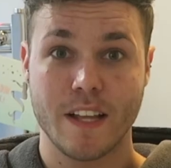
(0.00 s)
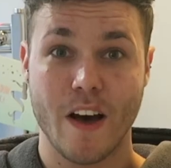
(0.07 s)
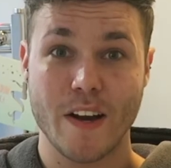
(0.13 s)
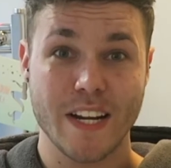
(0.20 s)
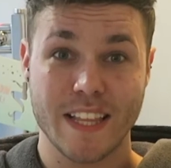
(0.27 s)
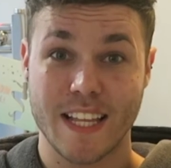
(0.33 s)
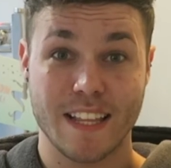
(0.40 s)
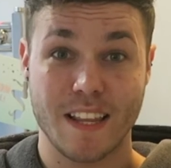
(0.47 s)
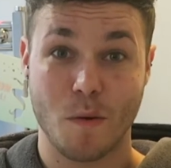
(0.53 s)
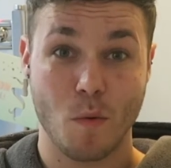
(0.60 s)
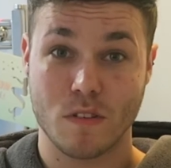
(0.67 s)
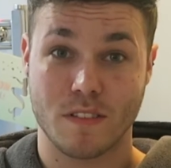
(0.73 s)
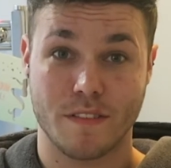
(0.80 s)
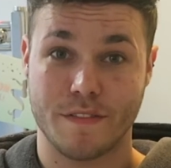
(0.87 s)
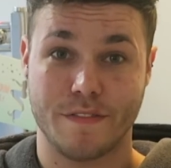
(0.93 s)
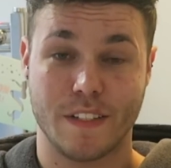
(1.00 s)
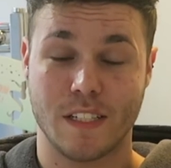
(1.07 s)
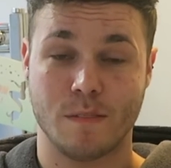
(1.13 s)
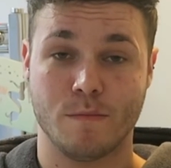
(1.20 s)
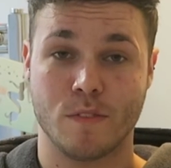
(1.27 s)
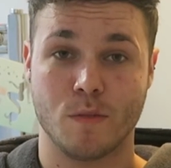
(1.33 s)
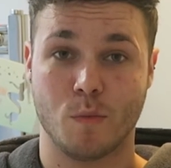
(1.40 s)
The only thing that wasn't
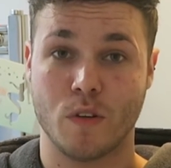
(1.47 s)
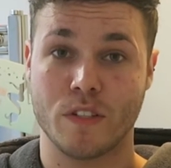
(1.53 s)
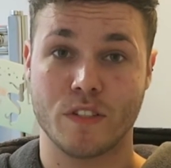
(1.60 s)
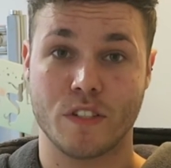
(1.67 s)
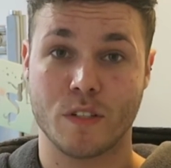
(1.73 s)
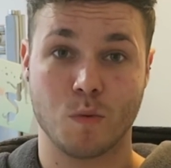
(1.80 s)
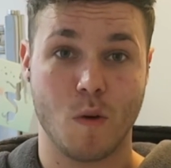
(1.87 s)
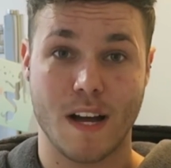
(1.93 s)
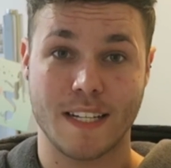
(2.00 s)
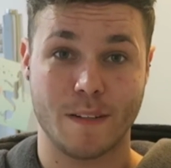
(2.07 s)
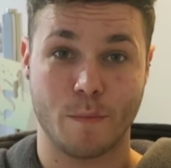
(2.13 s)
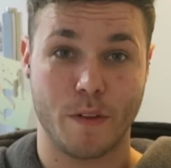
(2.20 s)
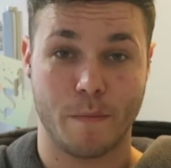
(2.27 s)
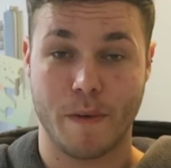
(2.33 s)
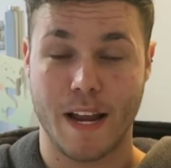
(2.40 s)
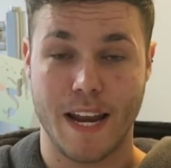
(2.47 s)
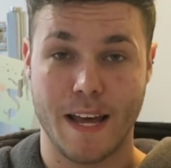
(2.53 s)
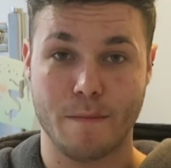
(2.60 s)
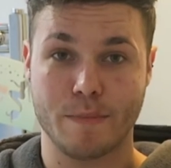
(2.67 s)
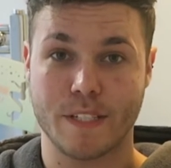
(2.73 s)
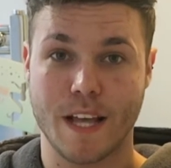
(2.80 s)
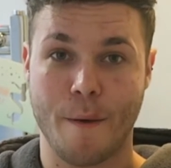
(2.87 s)
filmed was just what I did with my
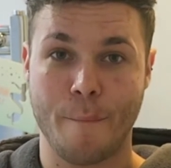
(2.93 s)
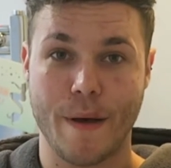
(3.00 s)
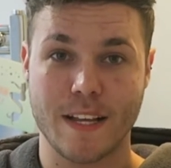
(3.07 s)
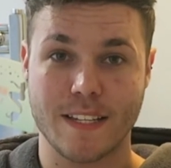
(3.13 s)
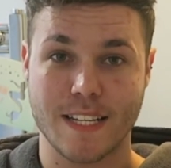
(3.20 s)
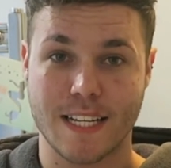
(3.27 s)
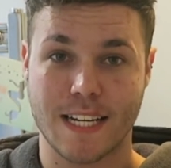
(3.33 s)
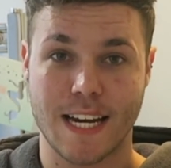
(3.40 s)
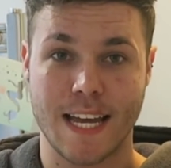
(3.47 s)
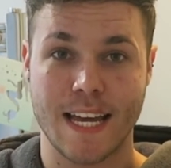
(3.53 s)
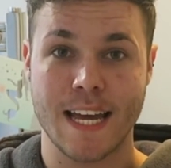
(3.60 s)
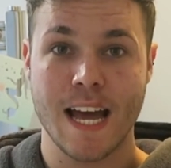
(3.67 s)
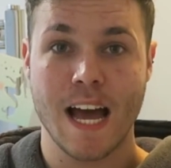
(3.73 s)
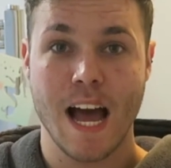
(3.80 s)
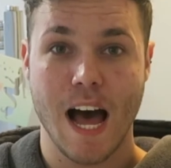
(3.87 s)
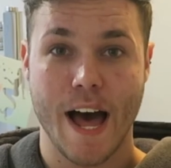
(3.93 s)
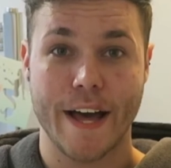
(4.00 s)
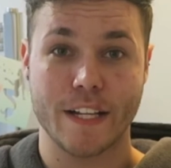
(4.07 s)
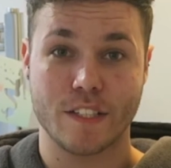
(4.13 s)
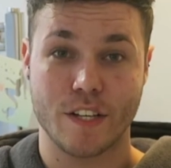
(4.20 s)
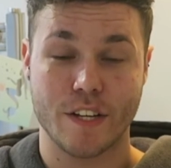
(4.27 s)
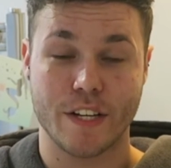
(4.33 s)
lips, and basically
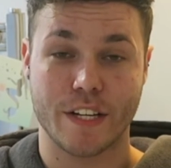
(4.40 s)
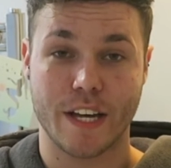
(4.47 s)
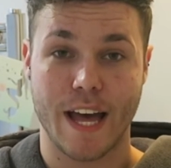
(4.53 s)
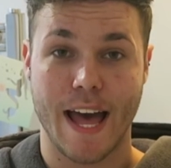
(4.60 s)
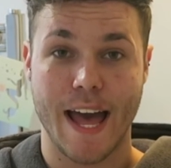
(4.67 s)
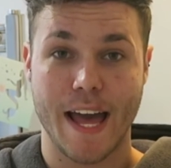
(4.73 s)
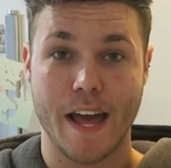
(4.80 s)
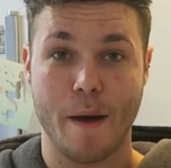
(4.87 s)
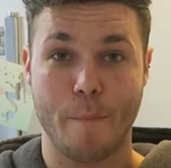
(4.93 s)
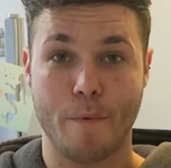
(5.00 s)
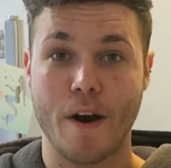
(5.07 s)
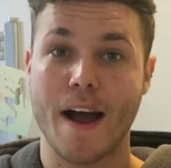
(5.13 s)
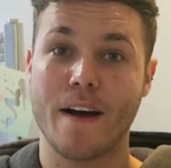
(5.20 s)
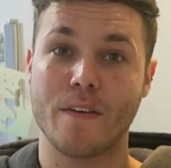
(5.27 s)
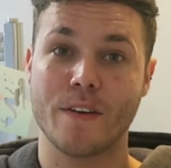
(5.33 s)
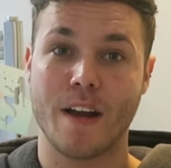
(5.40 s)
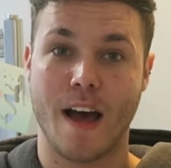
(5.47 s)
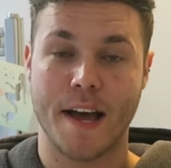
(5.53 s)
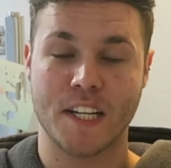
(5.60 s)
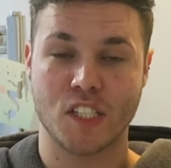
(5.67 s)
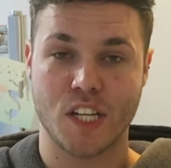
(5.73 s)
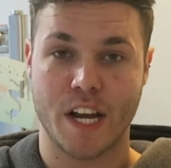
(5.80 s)
I took a brown
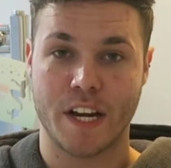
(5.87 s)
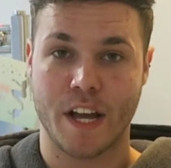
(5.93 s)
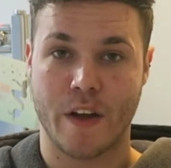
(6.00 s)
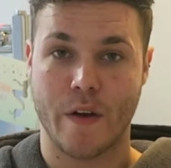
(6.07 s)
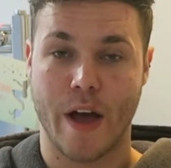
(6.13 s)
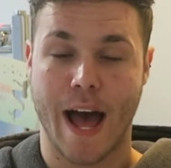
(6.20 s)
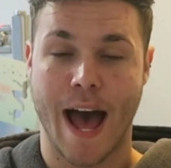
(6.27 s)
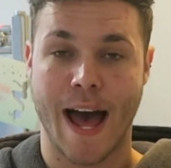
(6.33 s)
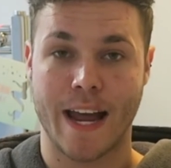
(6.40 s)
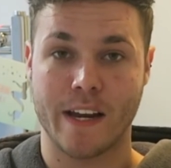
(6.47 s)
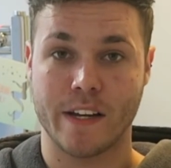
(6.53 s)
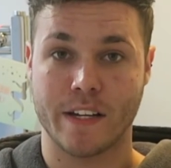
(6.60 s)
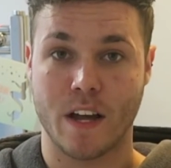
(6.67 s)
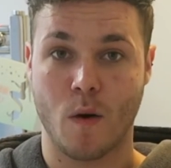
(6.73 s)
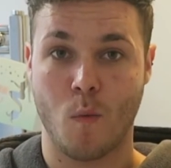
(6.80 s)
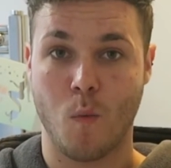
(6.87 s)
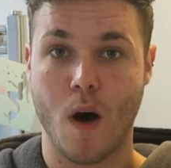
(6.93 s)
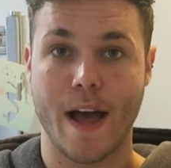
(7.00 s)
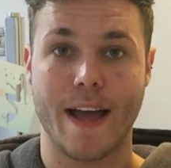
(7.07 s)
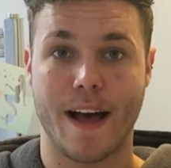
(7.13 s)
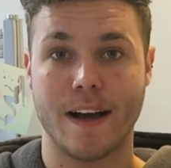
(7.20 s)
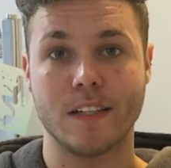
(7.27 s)
eyeshadow and a
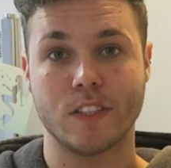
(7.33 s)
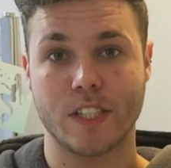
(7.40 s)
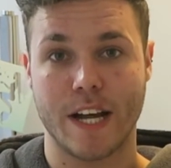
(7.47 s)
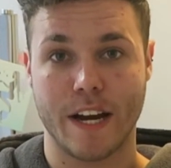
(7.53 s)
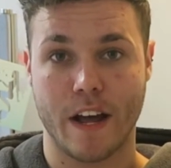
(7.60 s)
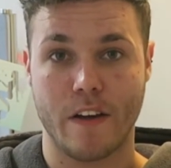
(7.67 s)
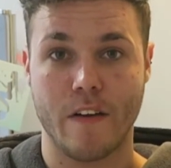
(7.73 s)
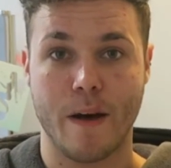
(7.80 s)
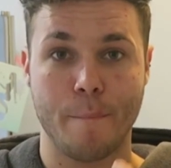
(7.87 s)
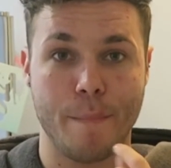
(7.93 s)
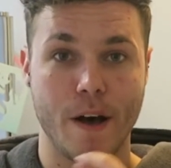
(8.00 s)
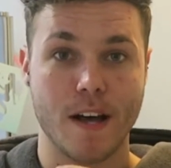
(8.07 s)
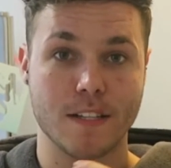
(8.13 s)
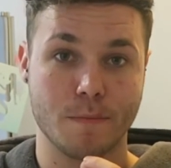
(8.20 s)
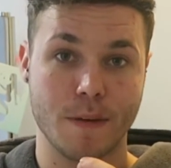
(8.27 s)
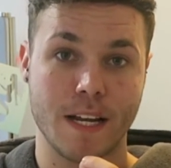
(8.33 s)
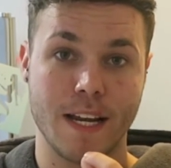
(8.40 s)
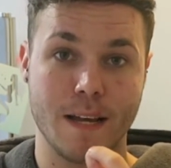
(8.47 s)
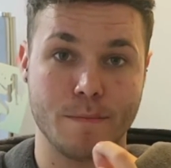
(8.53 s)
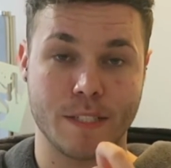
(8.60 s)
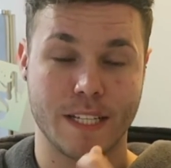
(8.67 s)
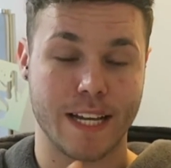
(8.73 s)
white eyeshadow and pursed my
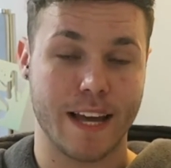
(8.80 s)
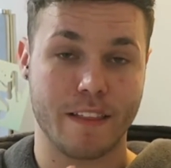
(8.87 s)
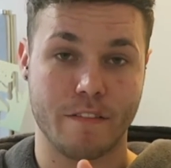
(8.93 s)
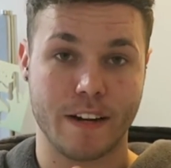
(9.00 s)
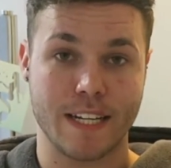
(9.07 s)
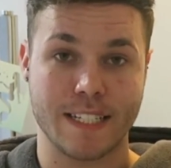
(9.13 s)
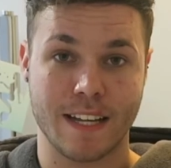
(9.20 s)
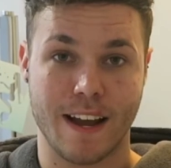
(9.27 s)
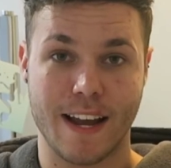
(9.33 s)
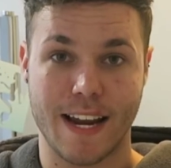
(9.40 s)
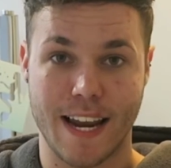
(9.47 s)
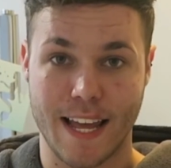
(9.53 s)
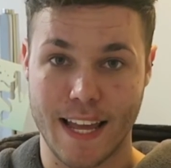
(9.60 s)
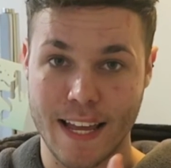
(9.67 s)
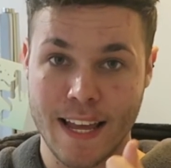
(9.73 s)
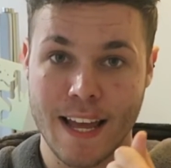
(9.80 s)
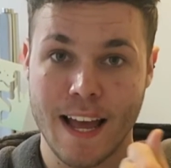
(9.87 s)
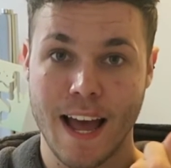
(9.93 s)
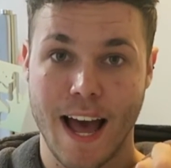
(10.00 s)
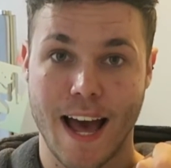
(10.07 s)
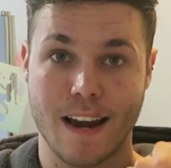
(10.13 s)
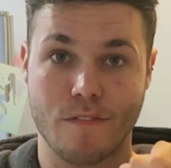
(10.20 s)
lips together really tightly
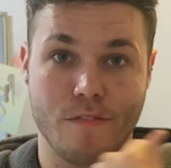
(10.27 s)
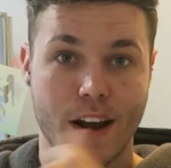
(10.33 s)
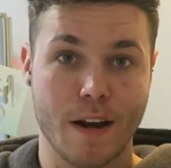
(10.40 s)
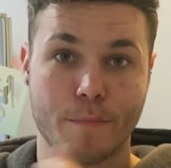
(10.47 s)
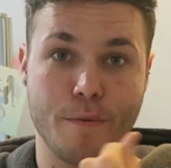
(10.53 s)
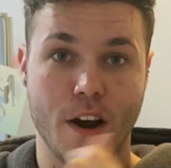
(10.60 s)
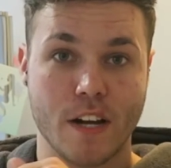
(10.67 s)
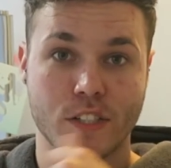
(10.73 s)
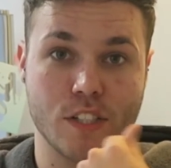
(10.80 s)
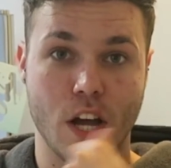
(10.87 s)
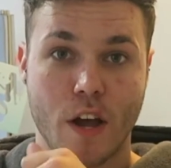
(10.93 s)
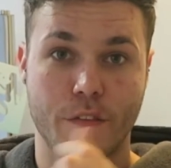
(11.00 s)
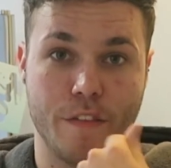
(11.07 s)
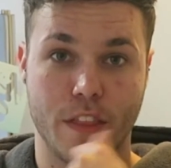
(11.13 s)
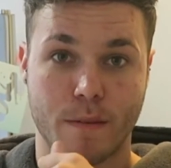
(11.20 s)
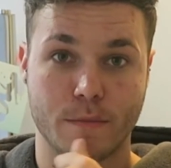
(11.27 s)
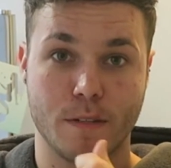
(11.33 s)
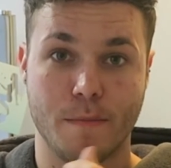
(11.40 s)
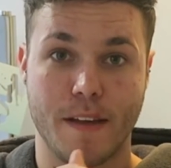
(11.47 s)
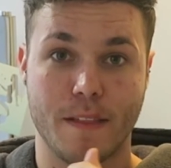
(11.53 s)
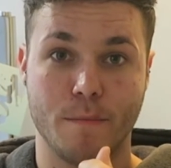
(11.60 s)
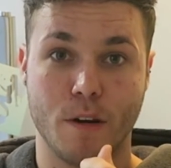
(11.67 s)
and ran a brush over them
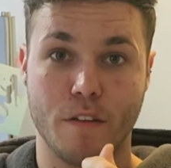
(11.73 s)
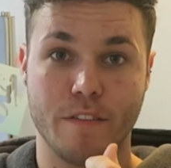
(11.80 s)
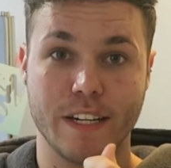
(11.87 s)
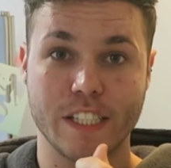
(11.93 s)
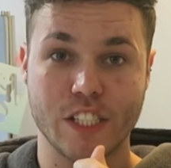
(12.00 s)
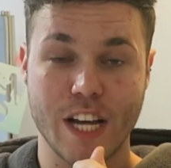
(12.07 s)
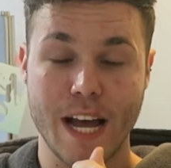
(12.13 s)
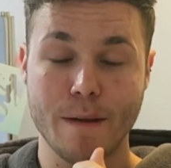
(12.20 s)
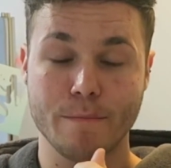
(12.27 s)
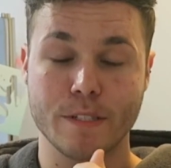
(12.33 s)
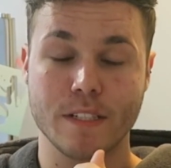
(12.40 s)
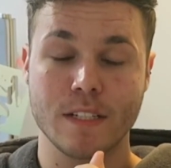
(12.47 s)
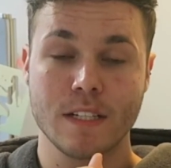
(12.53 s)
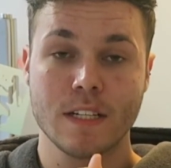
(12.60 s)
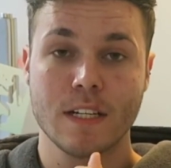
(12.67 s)
to make them look really chapped.